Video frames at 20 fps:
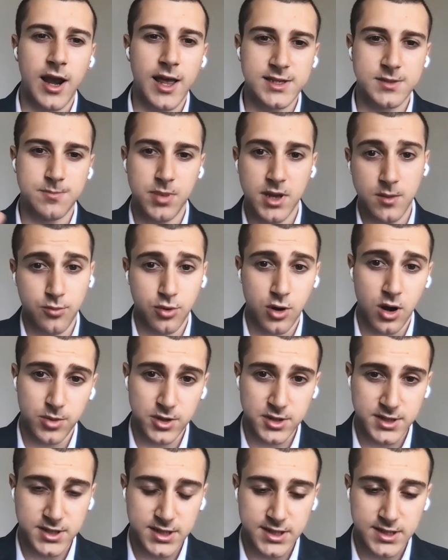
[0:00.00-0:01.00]
class B
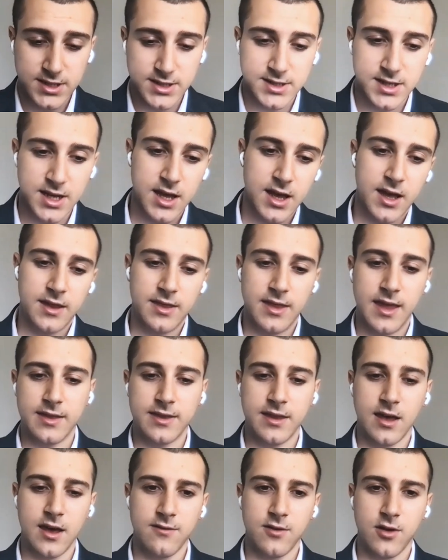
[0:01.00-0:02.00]
properties
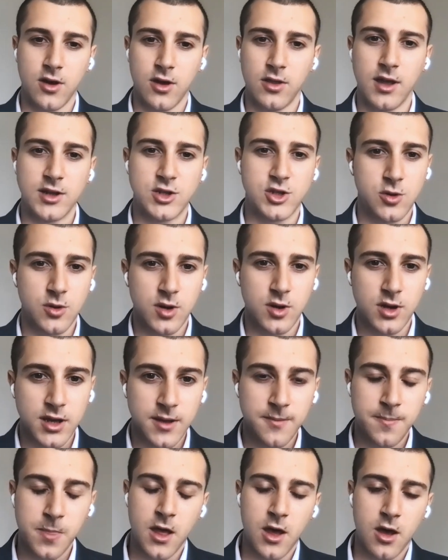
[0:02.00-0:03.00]
that have a
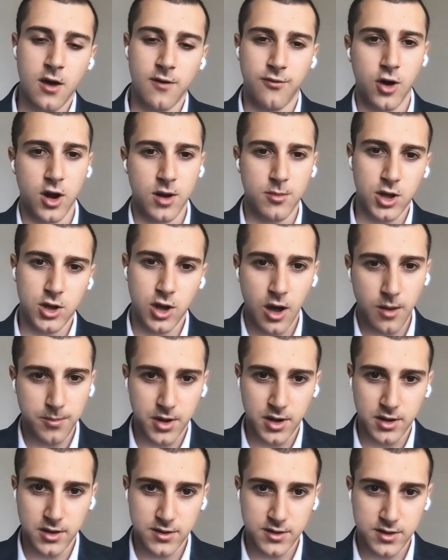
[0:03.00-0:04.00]
naturally affordable
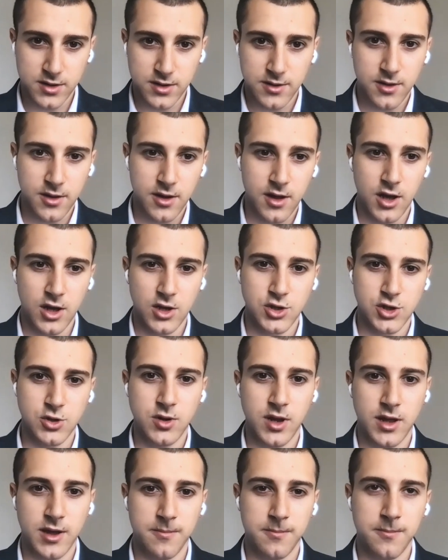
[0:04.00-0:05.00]
component
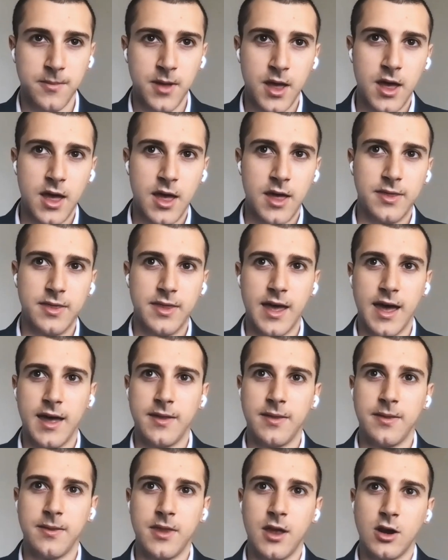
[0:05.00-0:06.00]
to them,
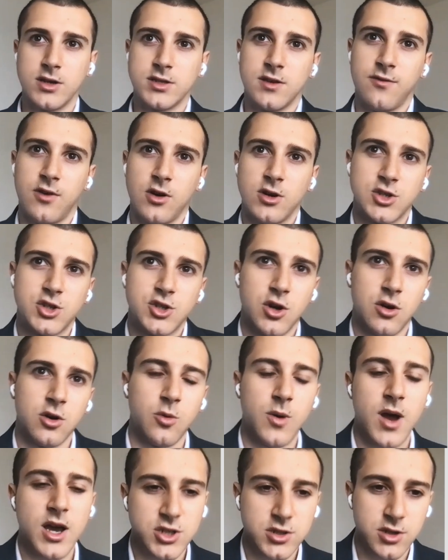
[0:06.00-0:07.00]
then there is a very strong
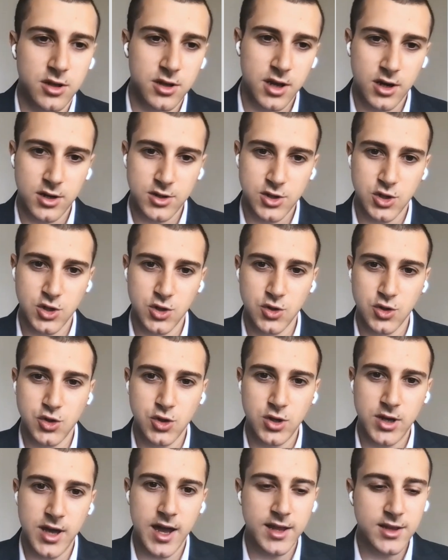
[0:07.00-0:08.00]
rationale here
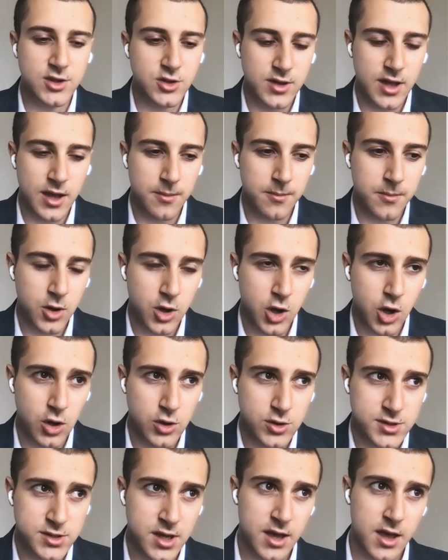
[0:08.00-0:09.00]
to get into them
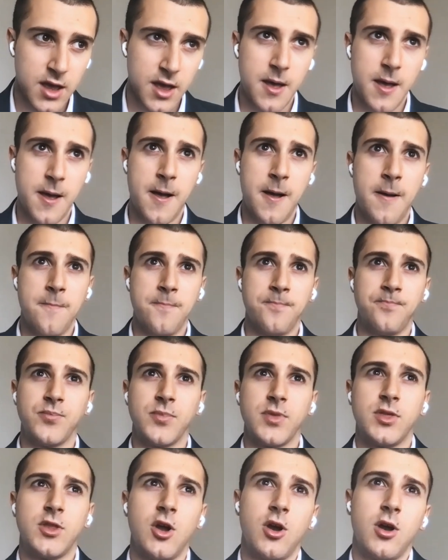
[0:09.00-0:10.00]
because
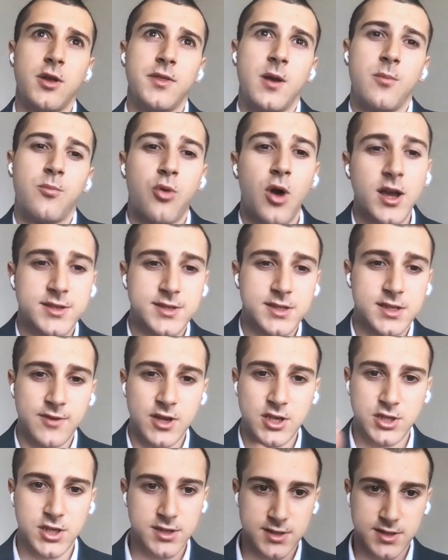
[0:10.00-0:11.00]
their prices have
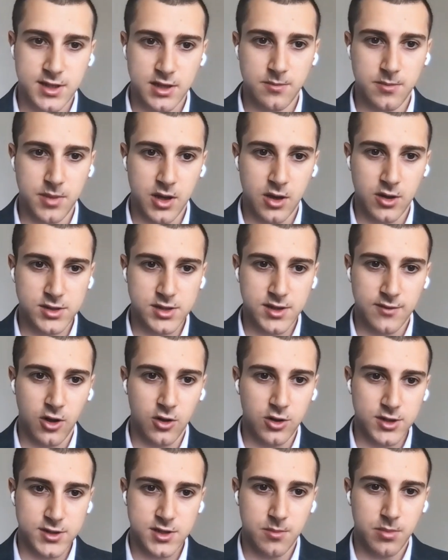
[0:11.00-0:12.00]
adjusted because of
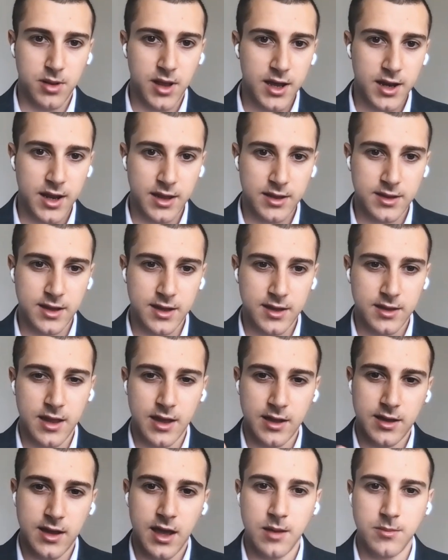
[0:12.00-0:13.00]
all the supply
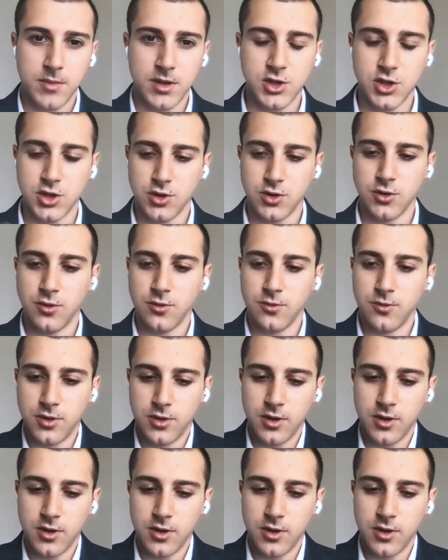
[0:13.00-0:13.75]
that came into.